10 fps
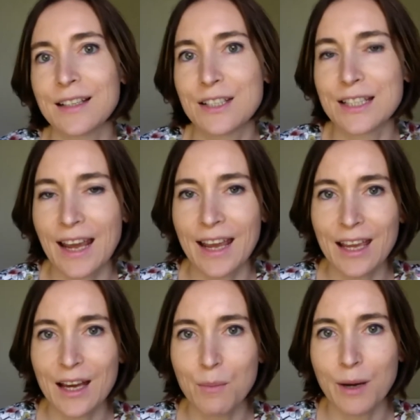
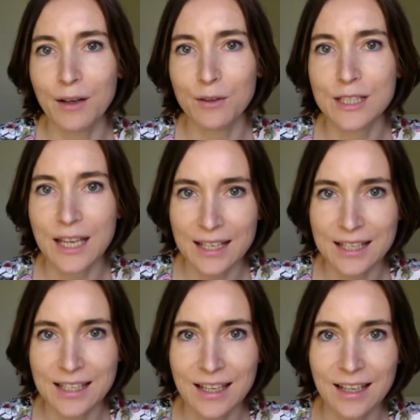today about
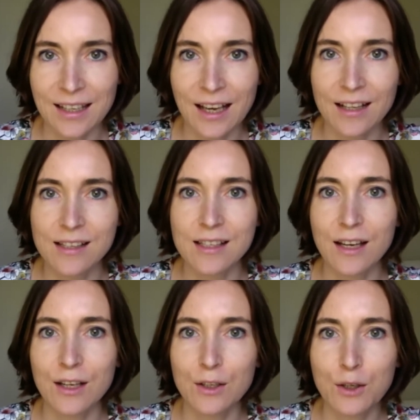testing in cancer,
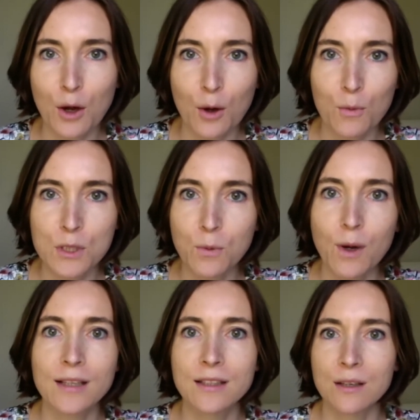I know it was
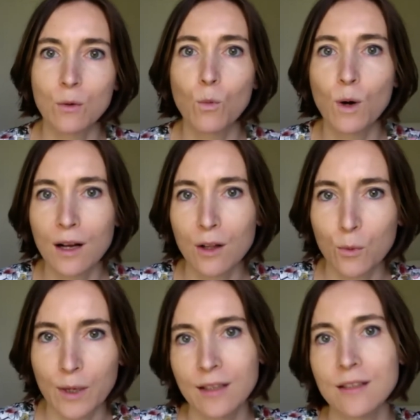quite a
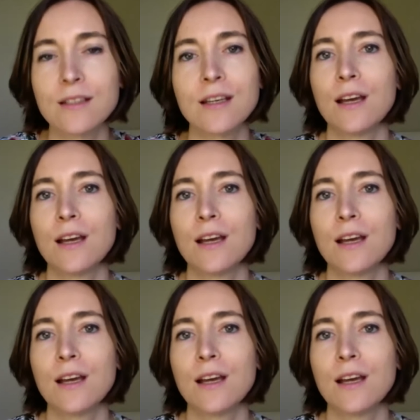whirlwind